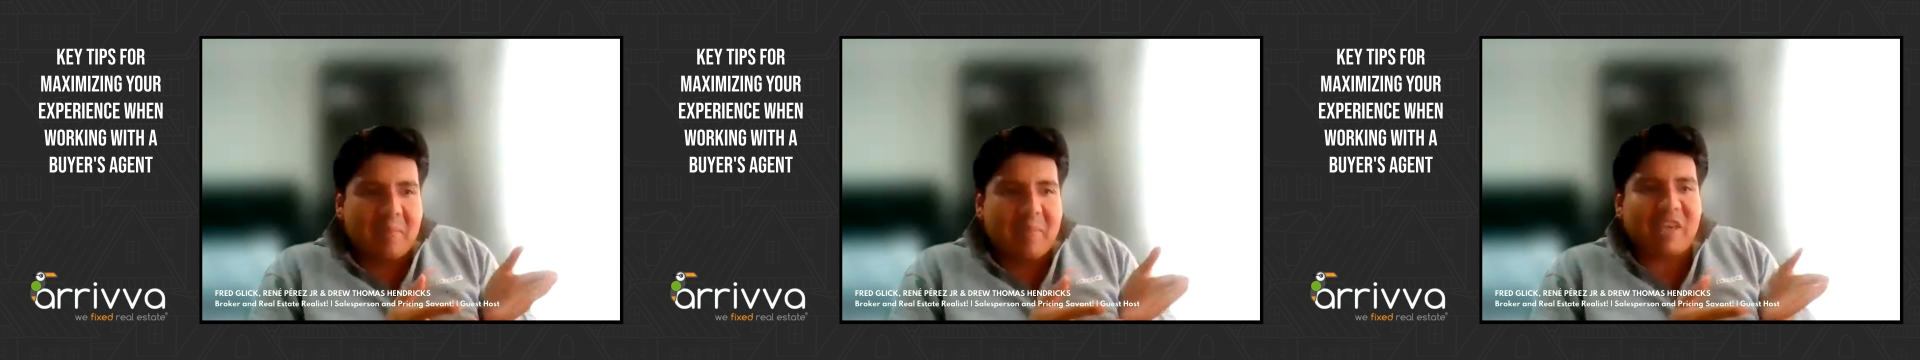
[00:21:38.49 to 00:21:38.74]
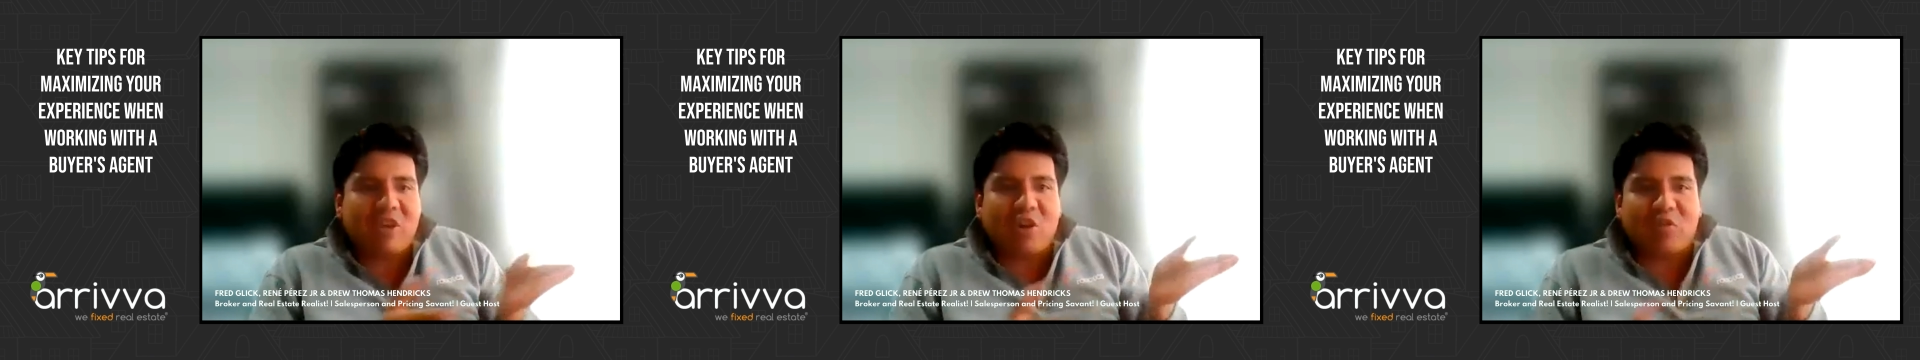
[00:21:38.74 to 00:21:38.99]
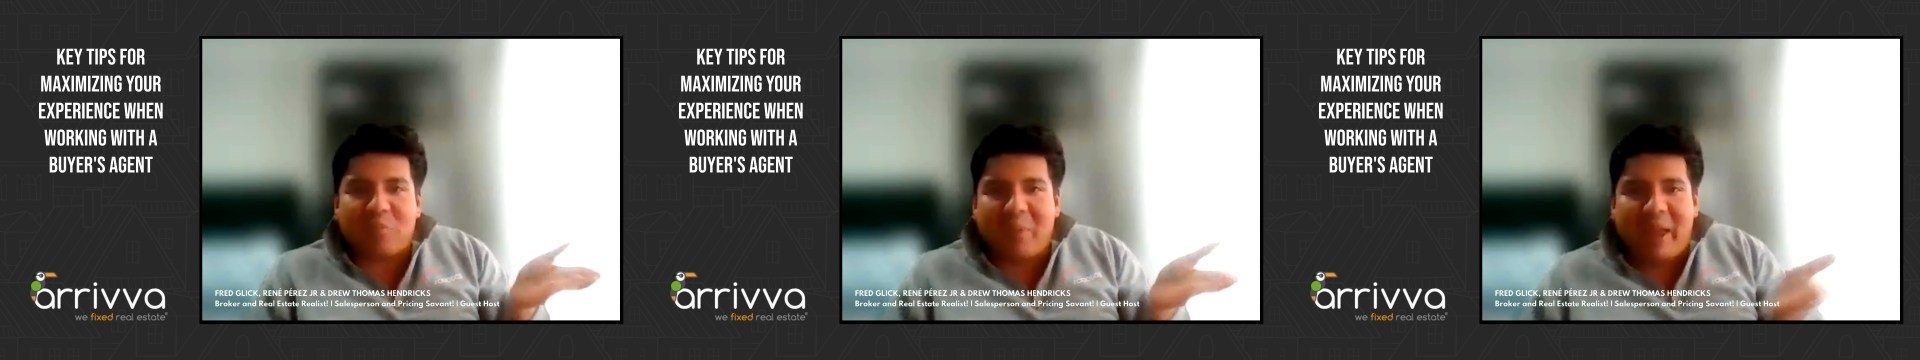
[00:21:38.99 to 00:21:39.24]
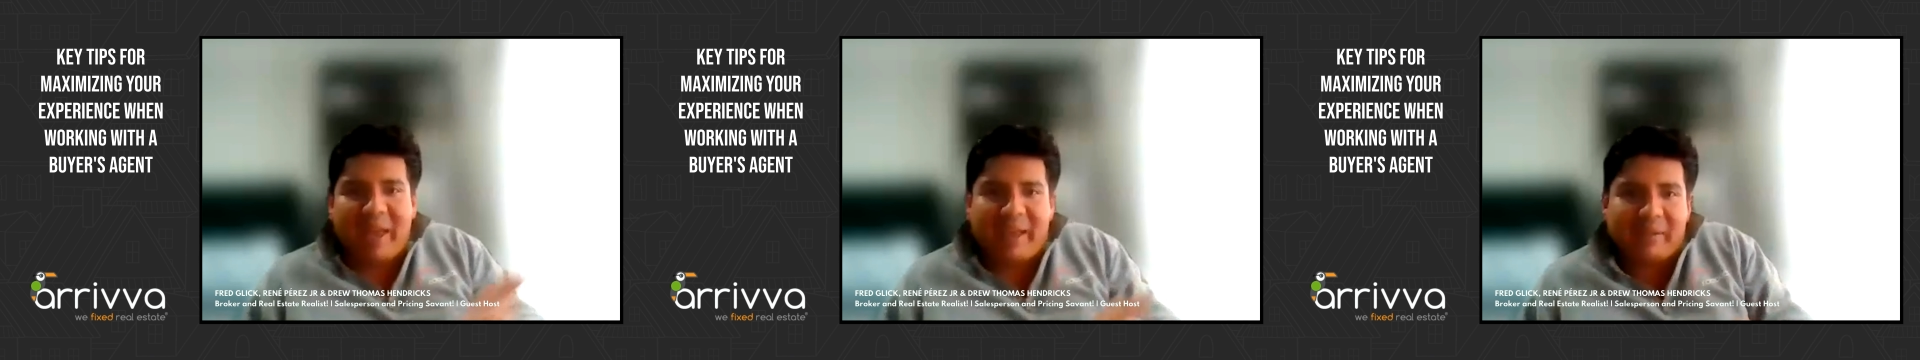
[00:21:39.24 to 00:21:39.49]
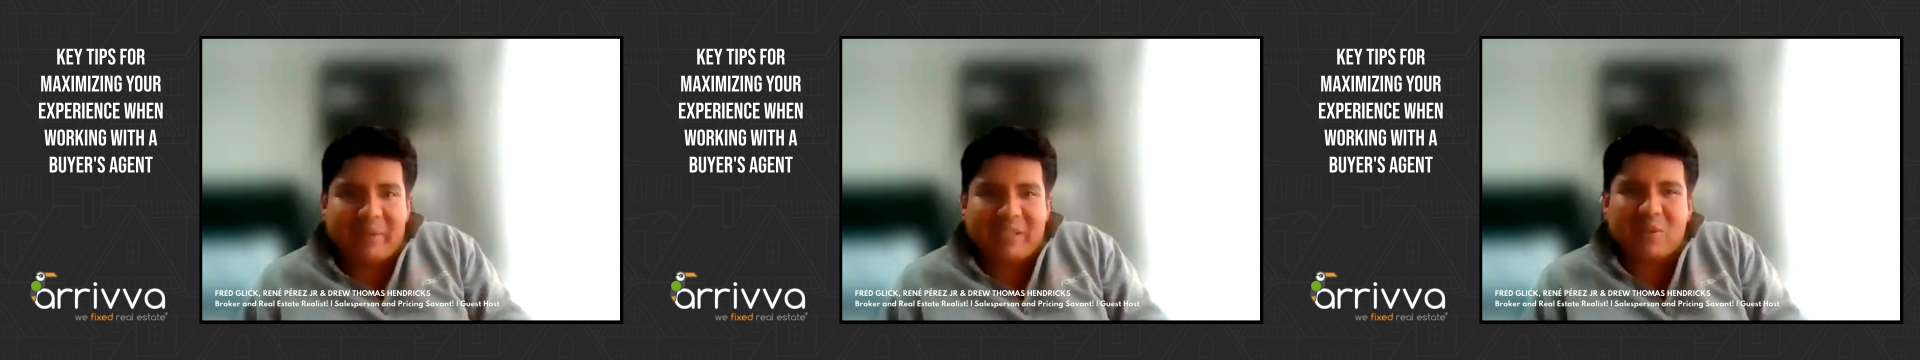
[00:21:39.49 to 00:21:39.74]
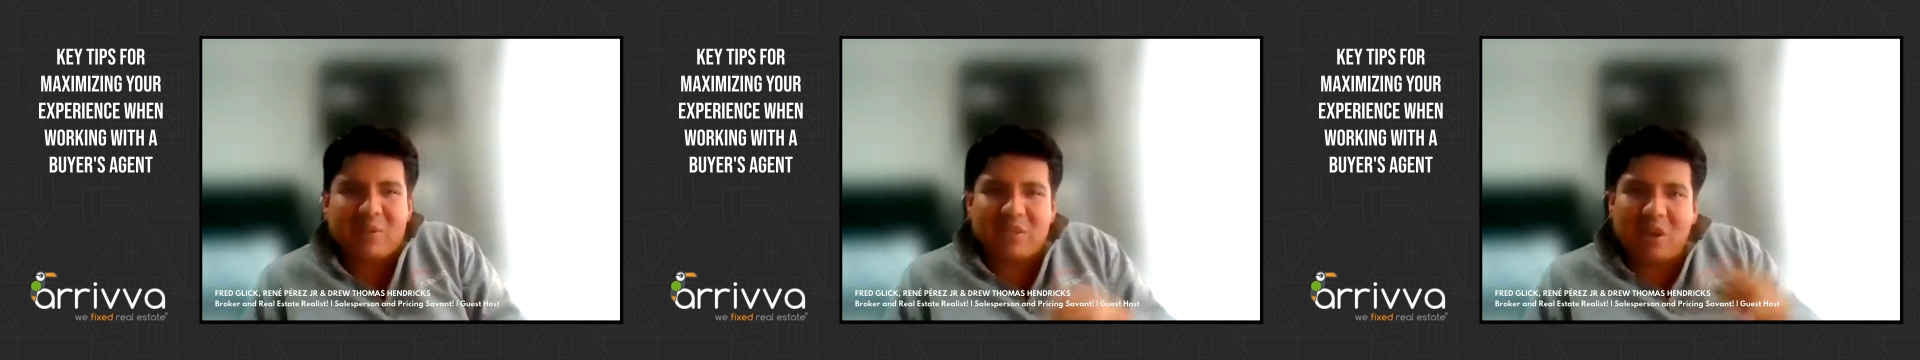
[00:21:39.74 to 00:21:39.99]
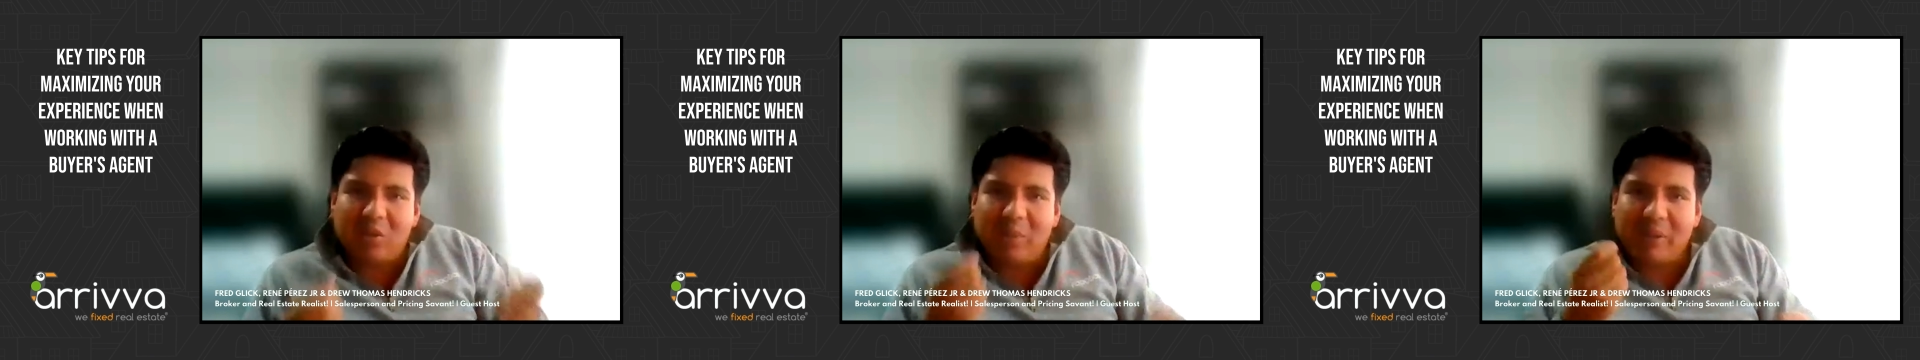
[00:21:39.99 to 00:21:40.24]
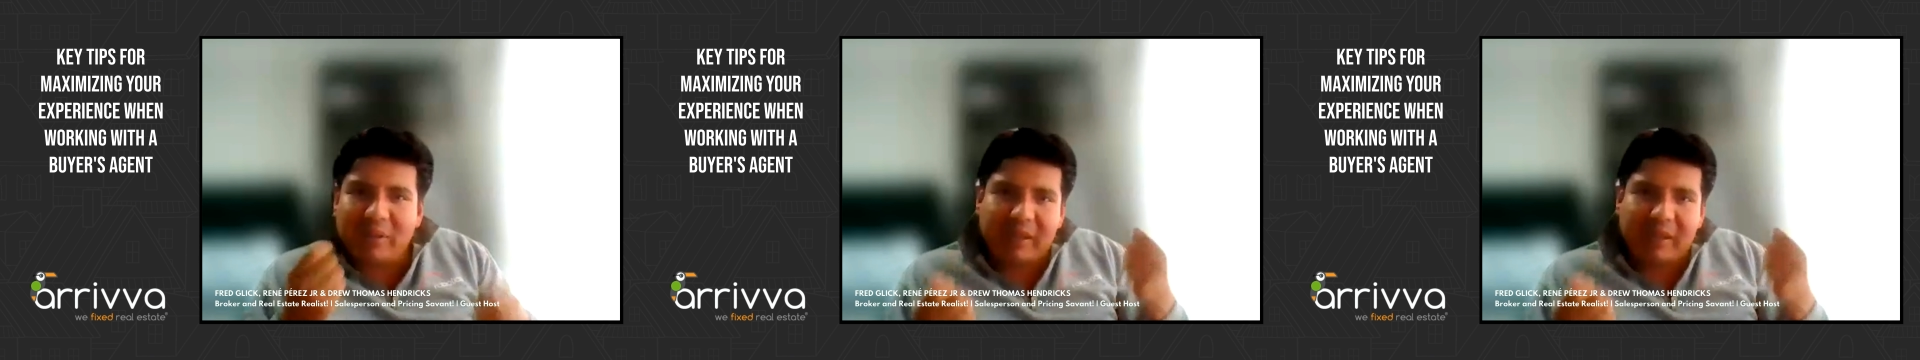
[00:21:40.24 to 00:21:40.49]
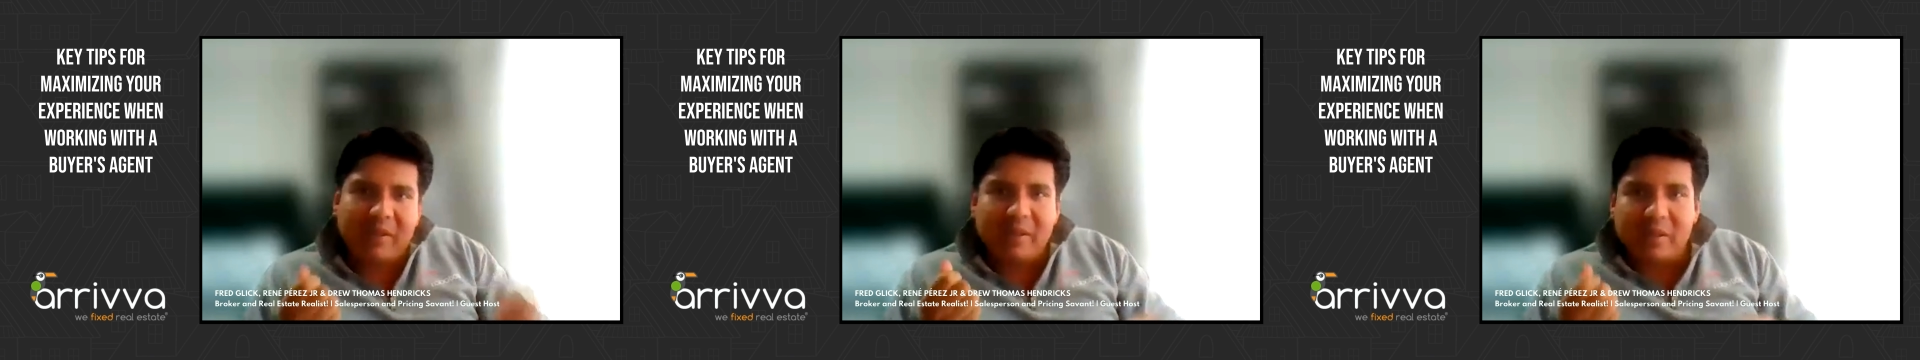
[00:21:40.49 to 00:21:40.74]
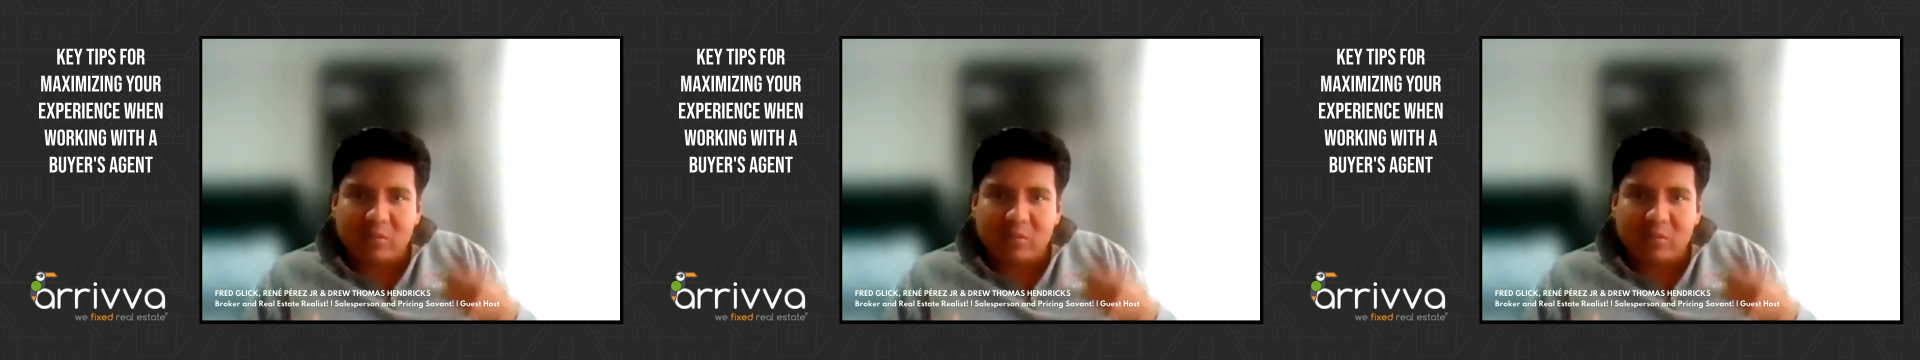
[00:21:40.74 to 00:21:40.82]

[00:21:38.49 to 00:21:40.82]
make you overpay, right? So it's all about like,